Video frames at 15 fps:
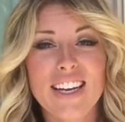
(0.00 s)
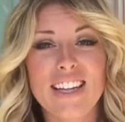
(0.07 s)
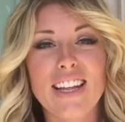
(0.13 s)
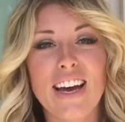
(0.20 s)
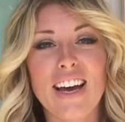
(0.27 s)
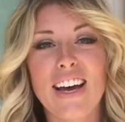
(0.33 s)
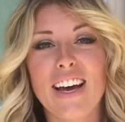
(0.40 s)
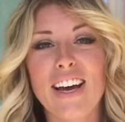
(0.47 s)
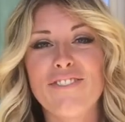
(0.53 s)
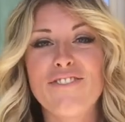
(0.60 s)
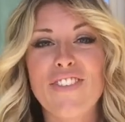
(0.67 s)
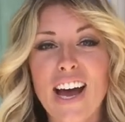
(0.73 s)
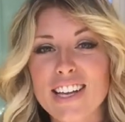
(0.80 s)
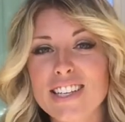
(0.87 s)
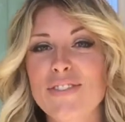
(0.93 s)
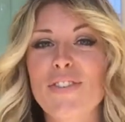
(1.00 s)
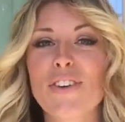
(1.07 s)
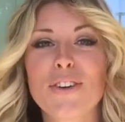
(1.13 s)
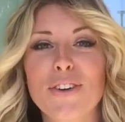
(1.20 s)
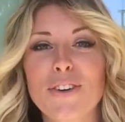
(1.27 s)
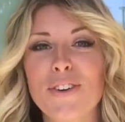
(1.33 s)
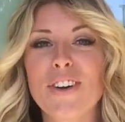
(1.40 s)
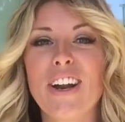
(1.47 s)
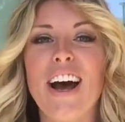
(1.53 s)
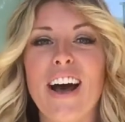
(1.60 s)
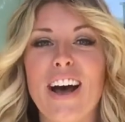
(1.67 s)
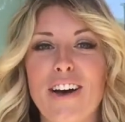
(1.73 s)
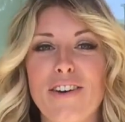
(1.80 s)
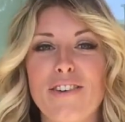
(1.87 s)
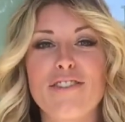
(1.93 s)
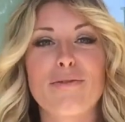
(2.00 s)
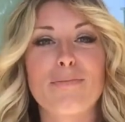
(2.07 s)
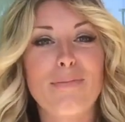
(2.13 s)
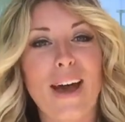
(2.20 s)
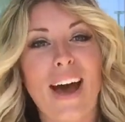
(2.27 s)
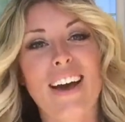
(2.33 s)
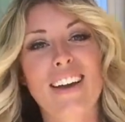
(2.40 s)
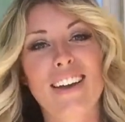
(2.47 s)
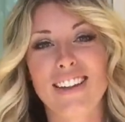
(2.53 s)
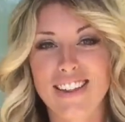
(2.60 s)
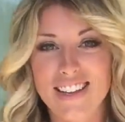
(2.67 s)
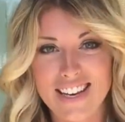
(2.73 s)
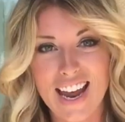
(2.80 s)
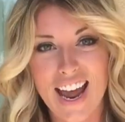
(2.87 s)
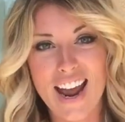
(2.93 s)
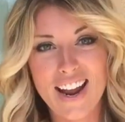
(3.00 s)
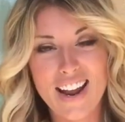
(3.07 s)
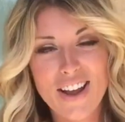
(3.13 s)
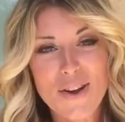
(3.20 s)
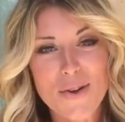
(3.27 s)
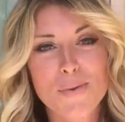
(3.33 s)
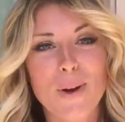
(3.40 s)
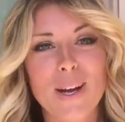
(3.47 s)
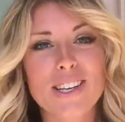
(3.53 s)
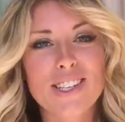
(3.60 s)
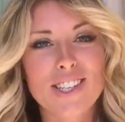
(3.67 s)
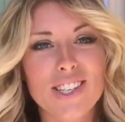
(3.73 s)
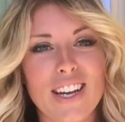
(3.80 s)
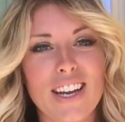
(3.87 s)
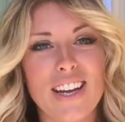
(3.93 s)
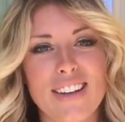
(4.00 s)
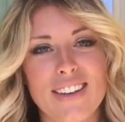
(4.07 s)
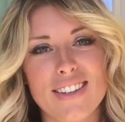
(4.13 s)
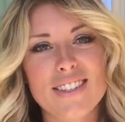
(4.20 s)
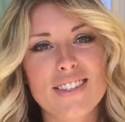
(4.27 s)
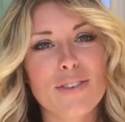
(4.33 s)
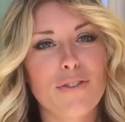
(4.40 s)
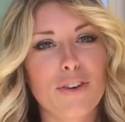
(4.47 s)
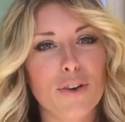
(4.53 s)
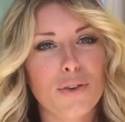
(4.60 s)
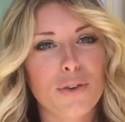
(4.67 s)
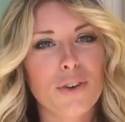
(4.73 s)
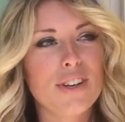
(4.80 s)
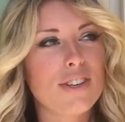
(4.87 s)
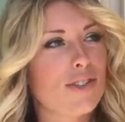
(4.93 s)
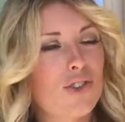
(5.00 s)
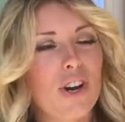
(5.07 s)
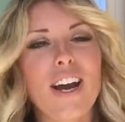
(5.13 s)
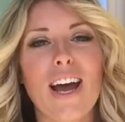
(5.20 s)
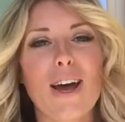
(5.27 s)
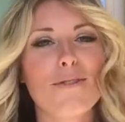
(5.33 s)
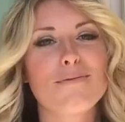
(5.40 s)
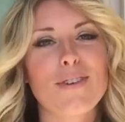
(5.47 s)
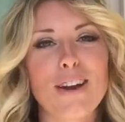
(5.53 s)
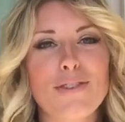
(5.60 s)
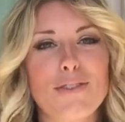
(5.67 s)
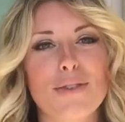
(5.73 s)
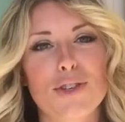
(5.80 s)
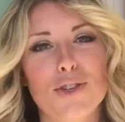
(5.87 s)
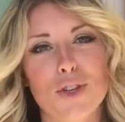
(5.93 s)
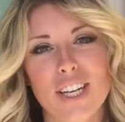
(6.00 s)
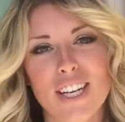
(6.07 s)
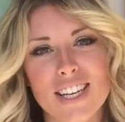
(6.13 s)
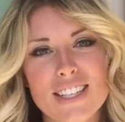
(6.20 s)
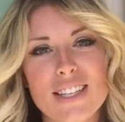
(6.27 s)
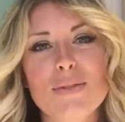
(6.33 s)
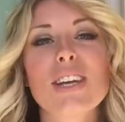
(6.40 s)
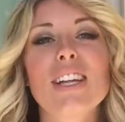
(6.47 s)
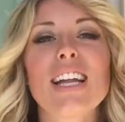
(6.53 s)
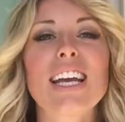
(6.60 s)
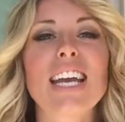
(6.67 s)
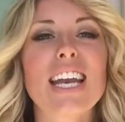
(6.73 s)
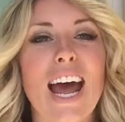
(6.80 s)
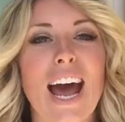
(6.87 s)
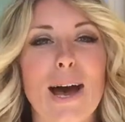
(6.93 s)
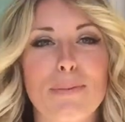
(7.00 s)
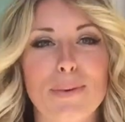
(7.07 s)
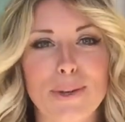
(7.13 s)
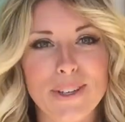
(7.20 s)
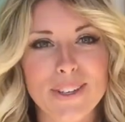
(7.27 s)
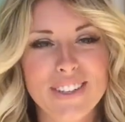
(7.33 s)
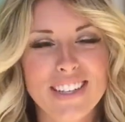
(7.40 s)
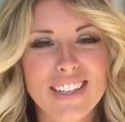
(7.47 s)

the fast food of back in the day, which is food straight up right from the tree, something like an apple.